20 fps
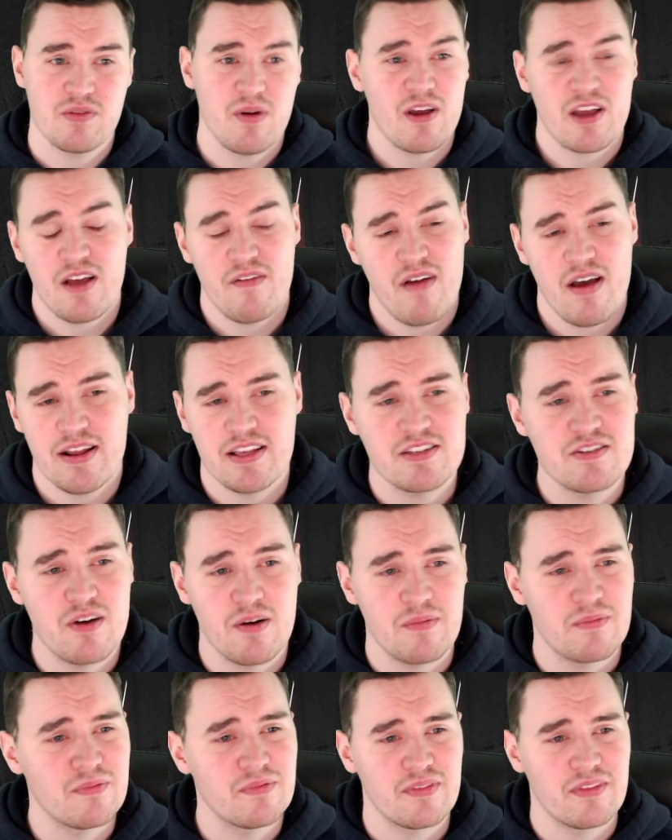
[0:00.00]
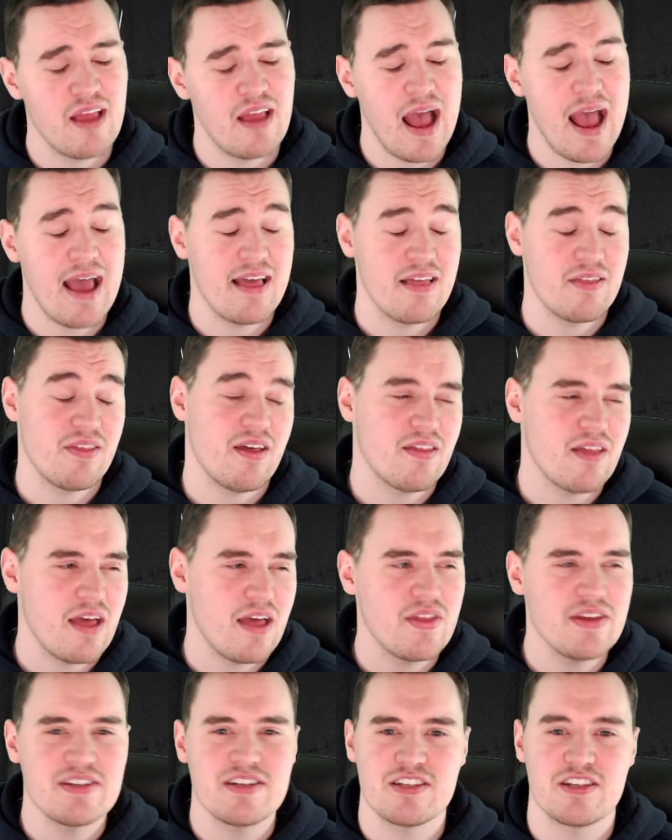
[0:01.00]
Cavani's not,
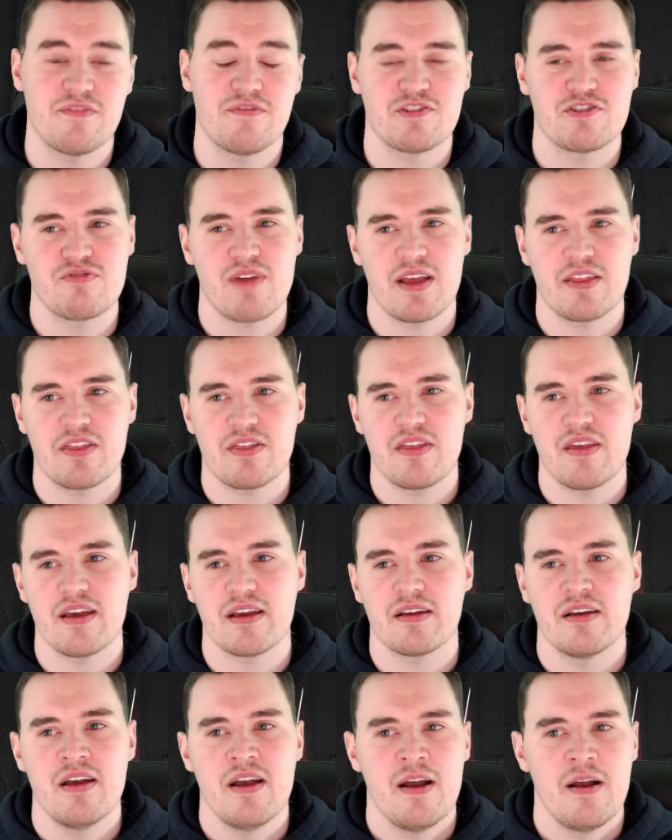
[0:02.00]
and this is the frustrating thing.